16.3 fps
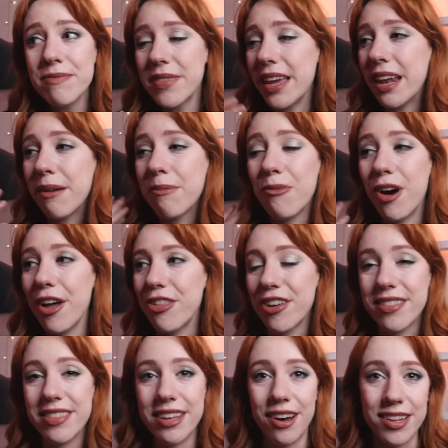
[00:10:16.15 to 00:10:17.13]
and I'm
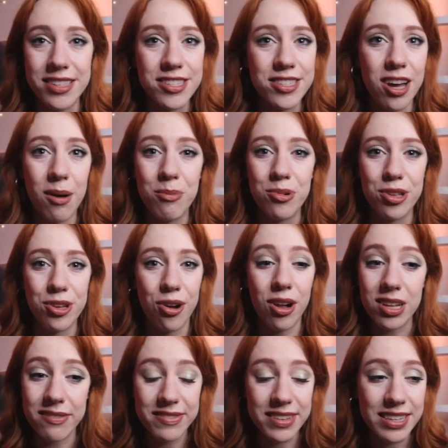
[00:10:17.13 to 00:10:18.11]
watching the ensemble and
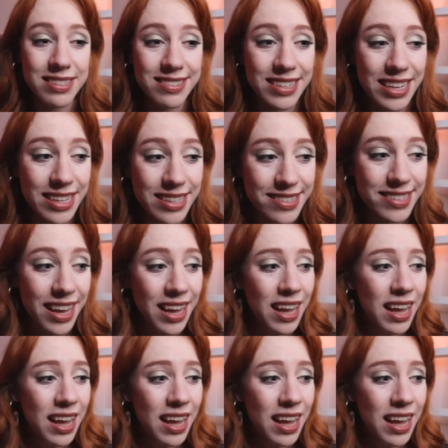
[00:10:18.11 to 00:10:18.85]
all of these scenes,